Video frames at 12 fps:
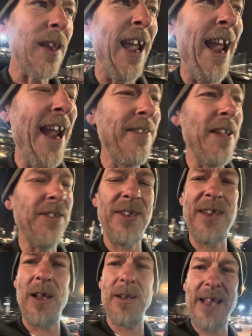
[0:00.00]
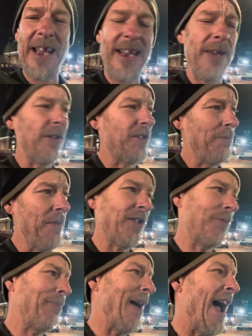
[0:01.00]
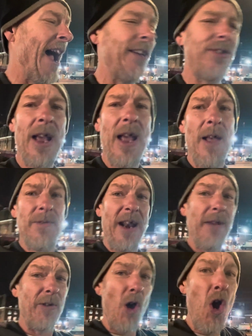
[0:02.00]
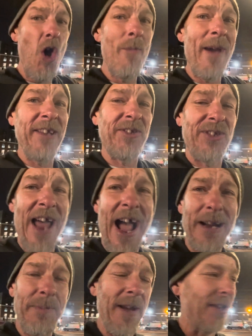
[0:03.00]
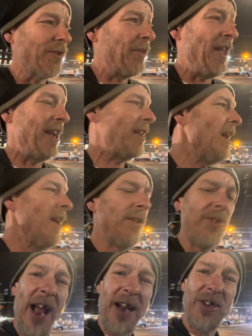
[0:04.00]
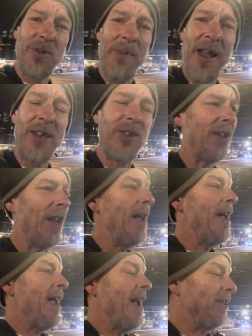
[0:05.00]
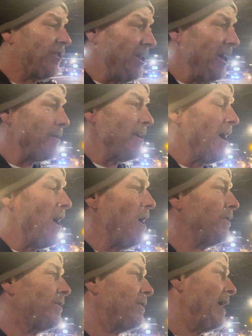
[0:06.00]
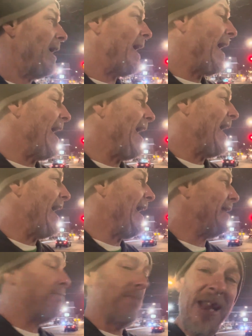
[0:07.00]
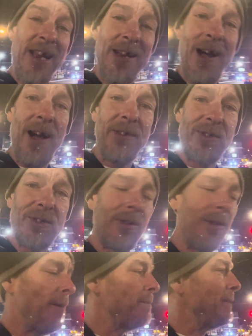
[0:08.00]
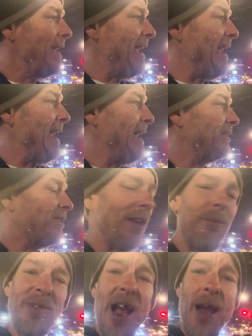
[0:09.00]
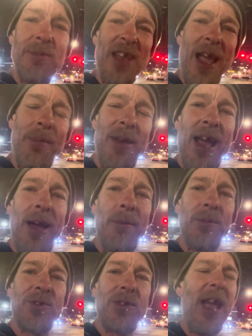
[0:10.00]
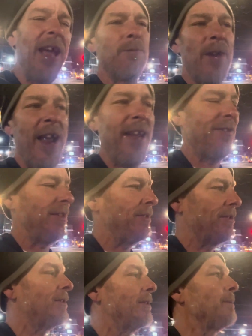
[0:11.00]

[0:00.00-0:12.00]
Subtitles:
And they give us mixed bags that have their homemade snack mix with like Chex Mix and Cheerios and peanuts and sometimes M&Ms and raisins.